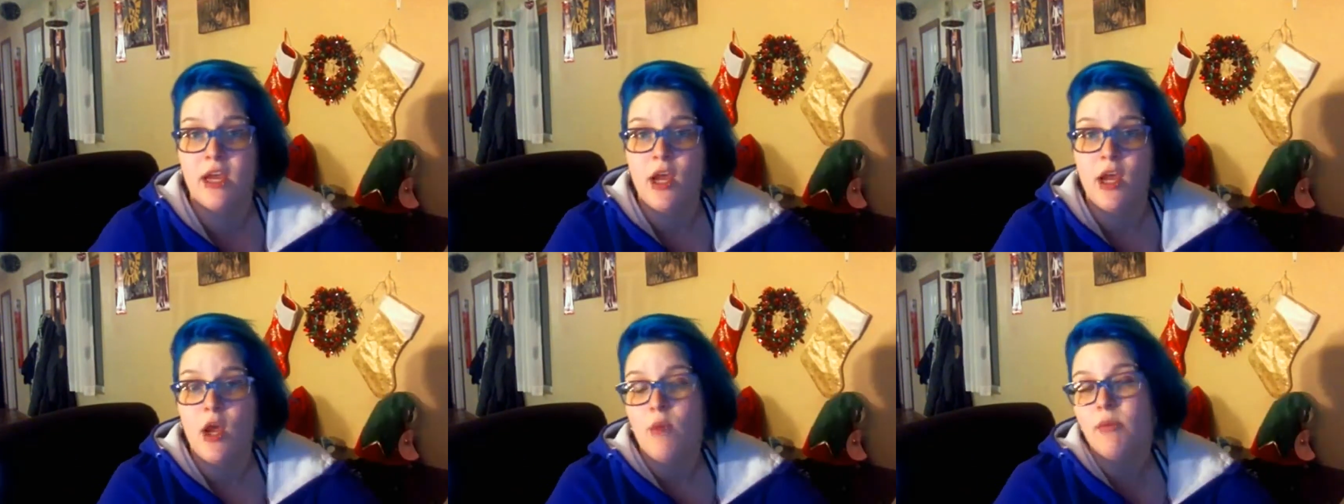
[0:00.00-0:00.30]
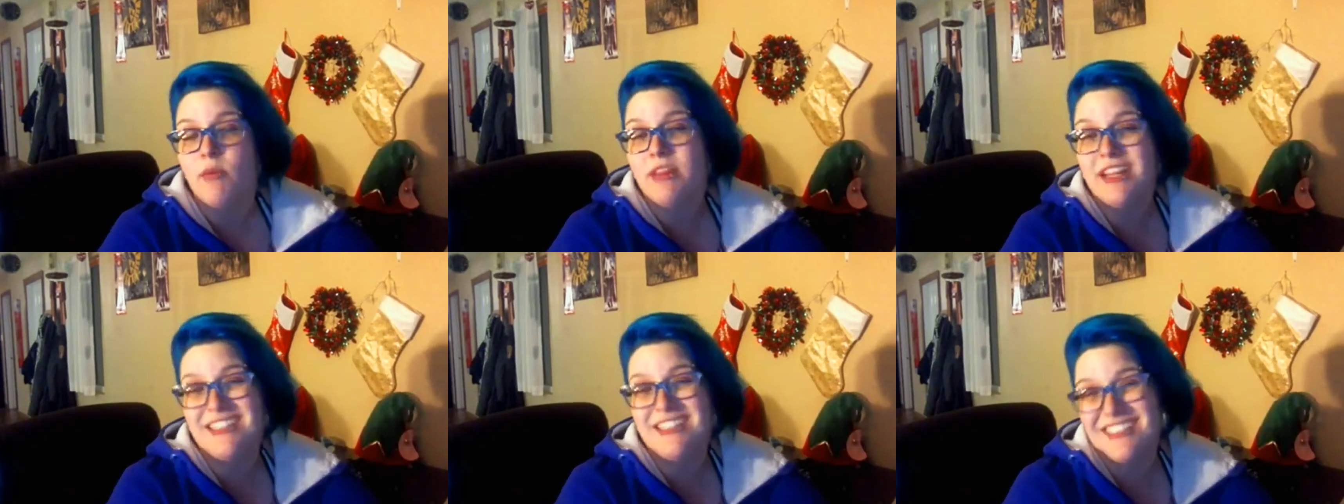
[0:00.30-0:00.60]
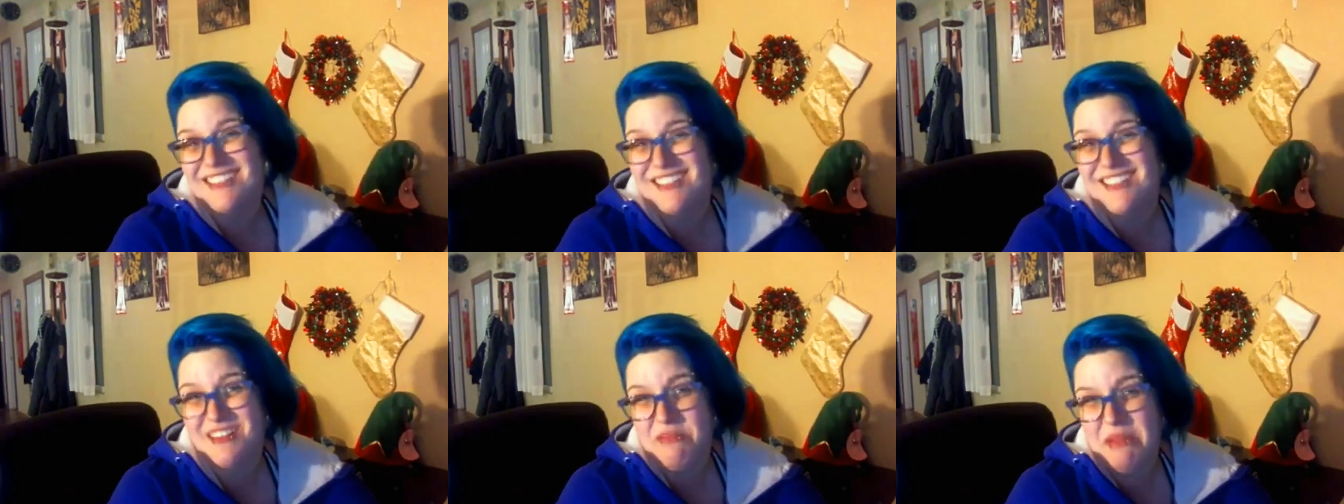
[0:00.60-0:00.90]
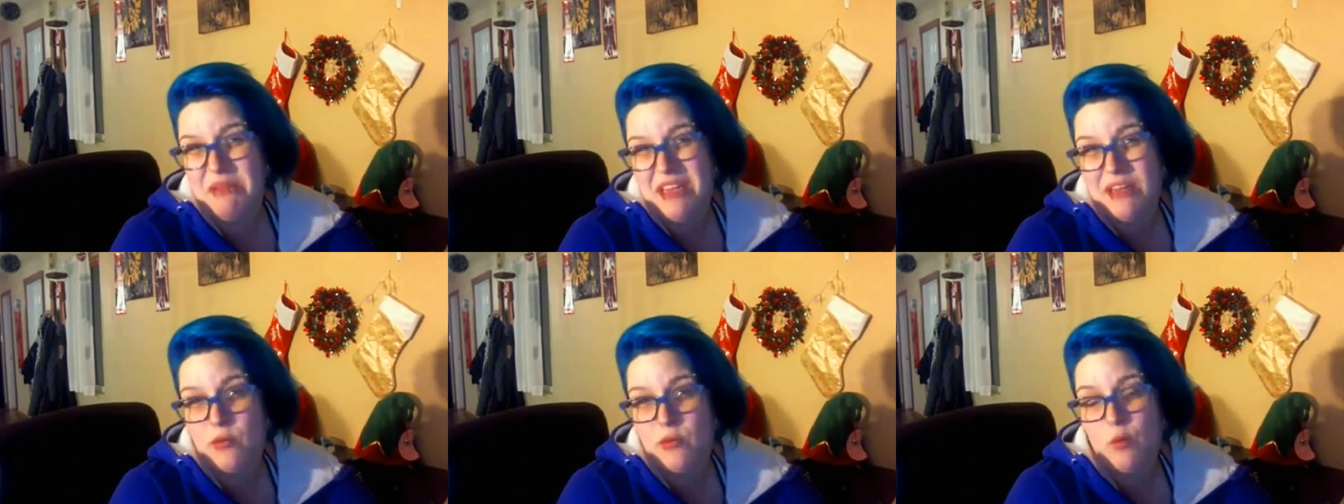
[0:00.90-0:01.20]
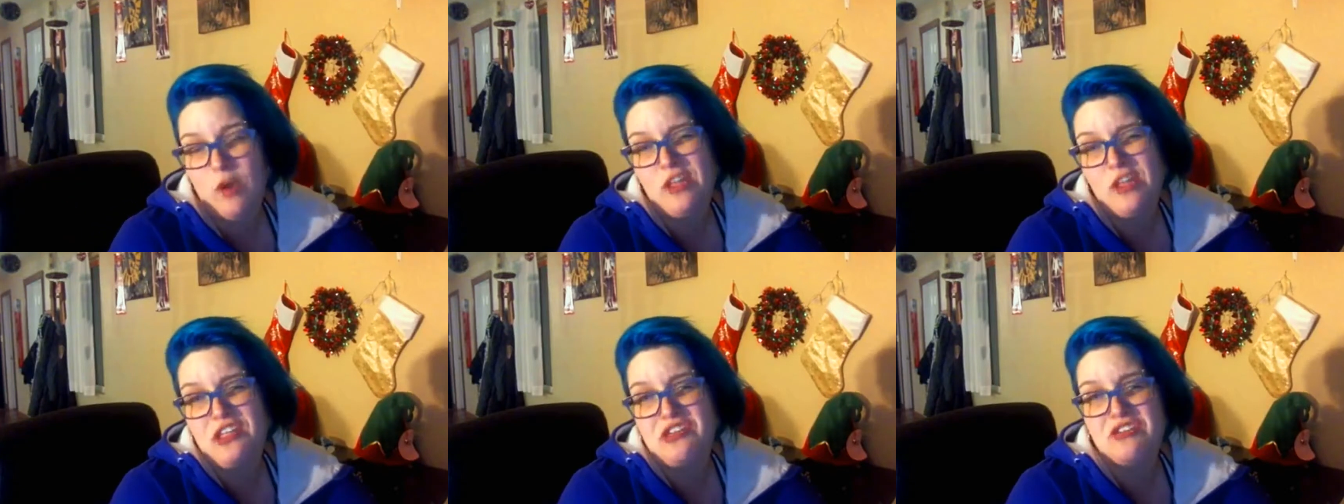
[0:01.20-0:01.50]
but that doesn't mean that
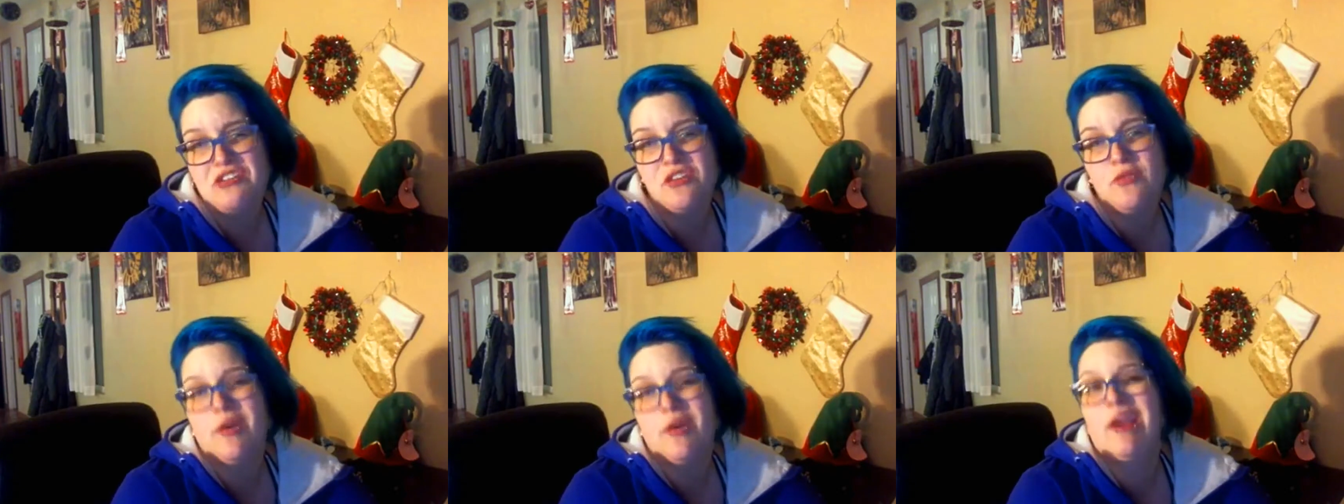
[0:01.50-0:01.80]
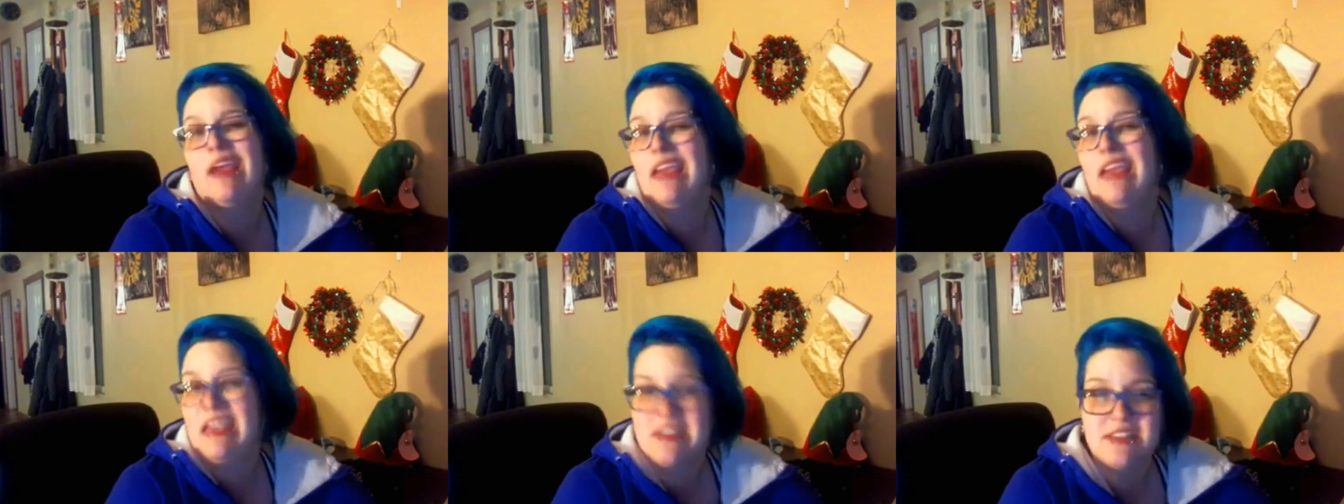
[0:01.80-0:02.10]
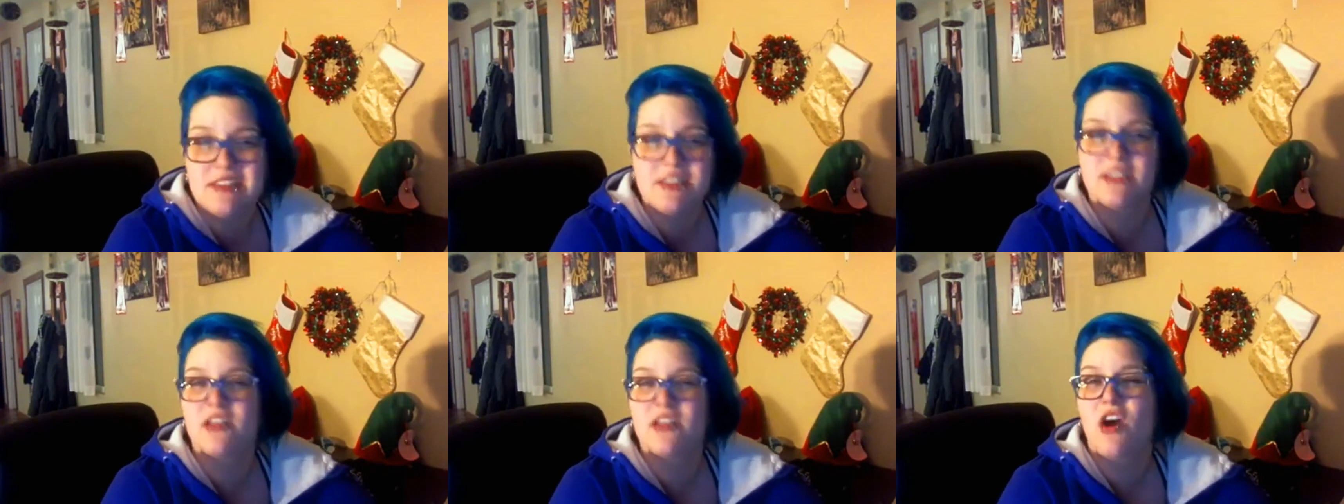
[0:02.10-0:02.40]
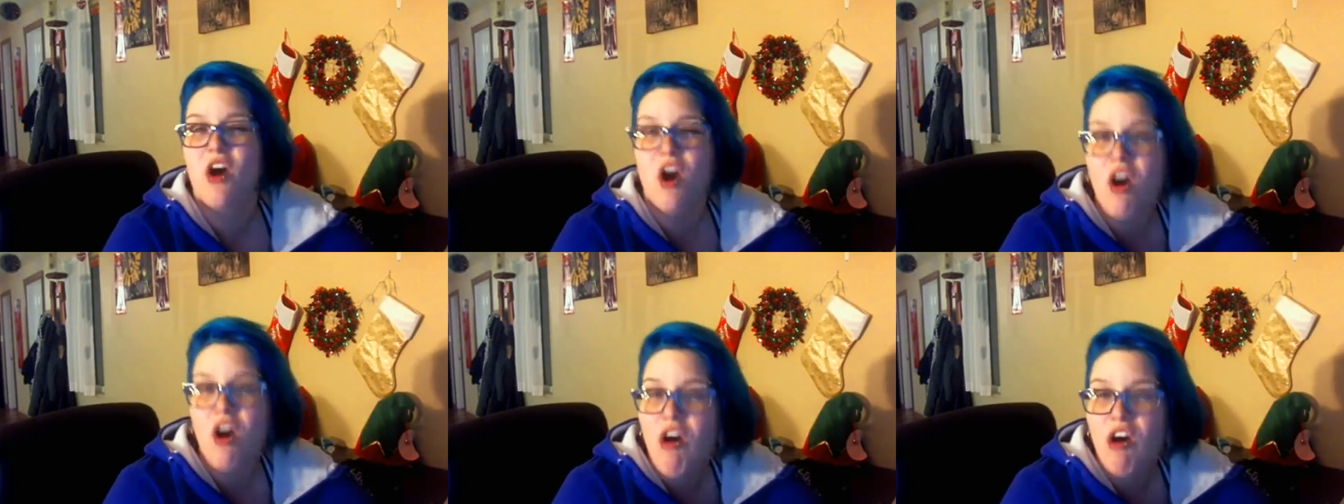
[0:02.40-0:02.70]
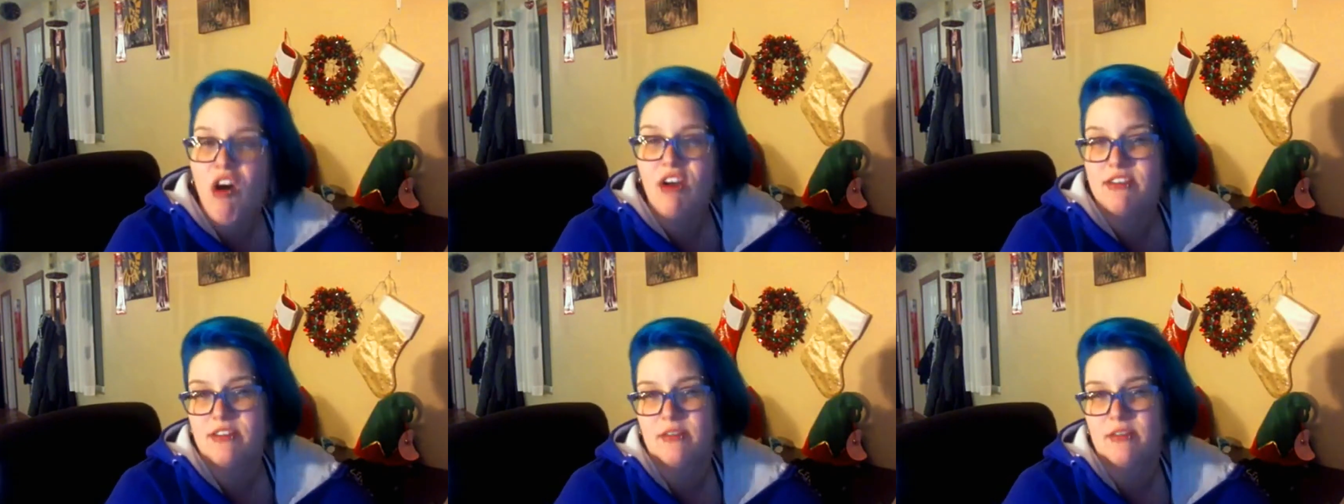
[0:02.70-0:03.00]
what you're doing isn't
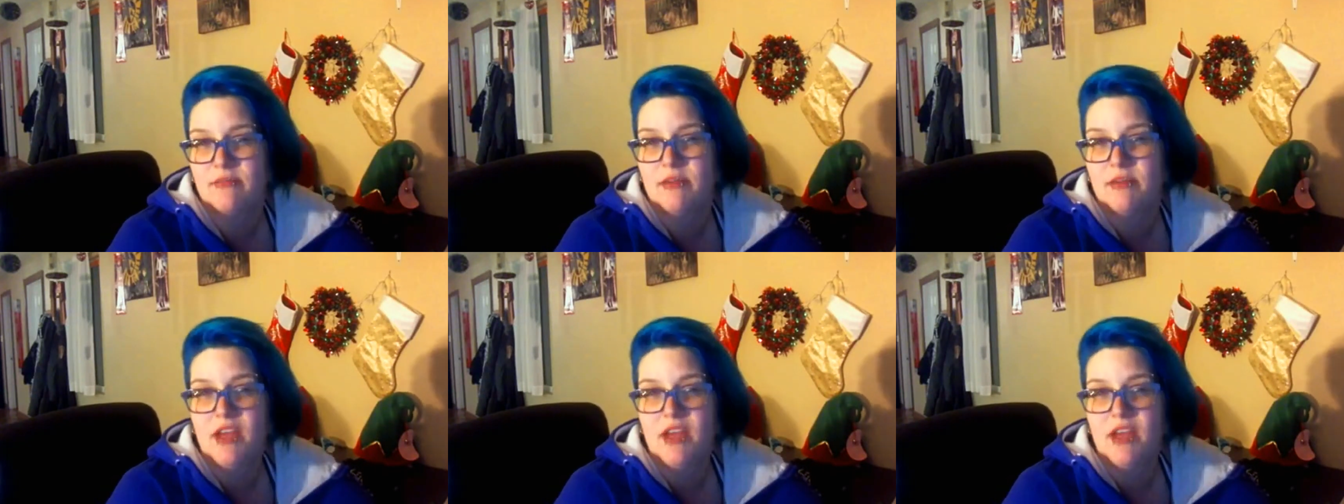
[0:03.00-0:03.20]
awesome.